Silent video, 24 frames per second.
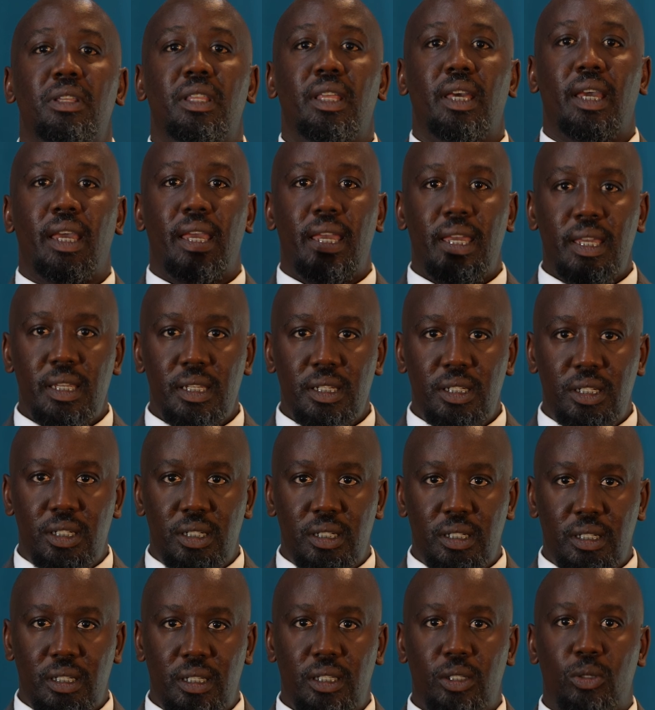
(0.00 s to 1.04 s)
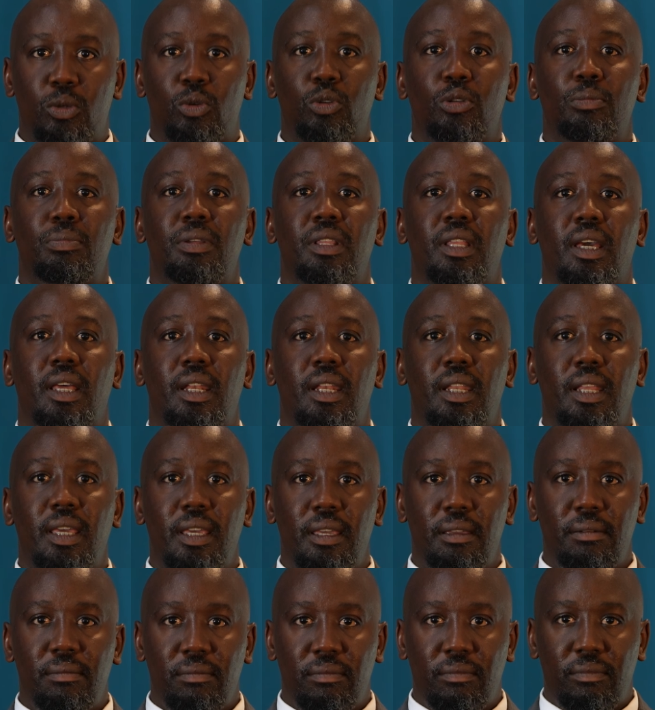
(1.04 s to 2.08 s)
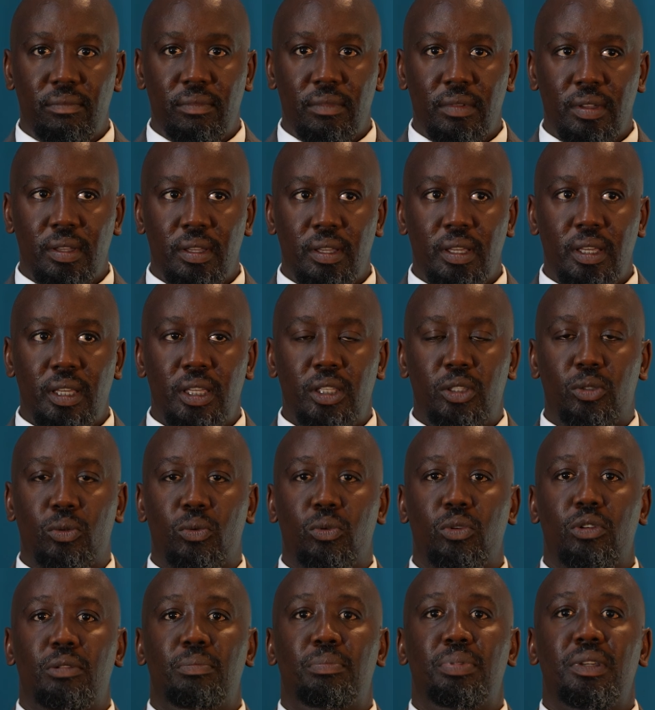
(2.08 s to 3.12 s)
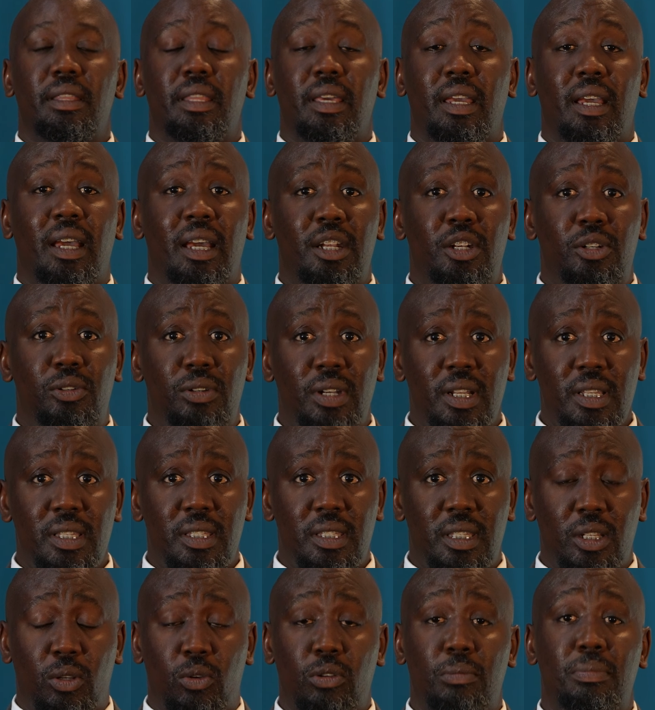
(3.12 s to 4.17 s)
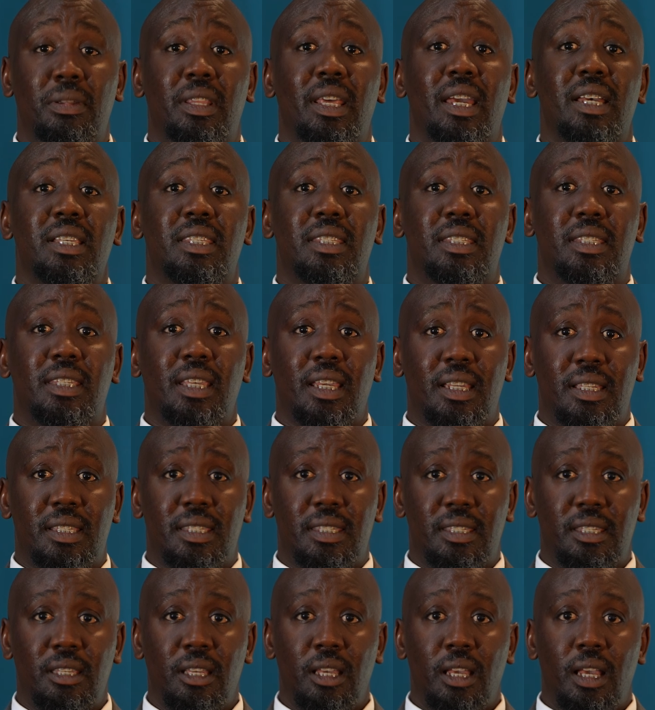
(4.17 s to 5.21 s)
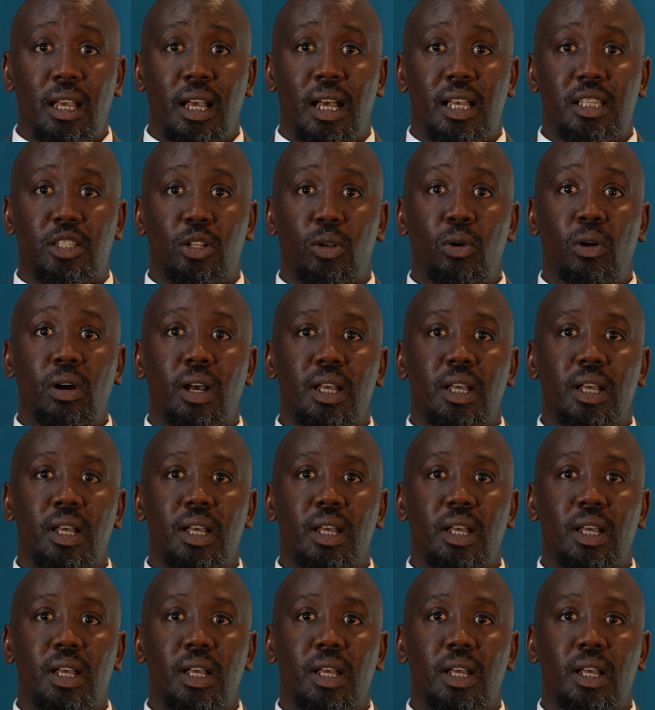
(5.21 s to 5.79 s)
their age, it could be their name, it could be their address, it could be their sex, as long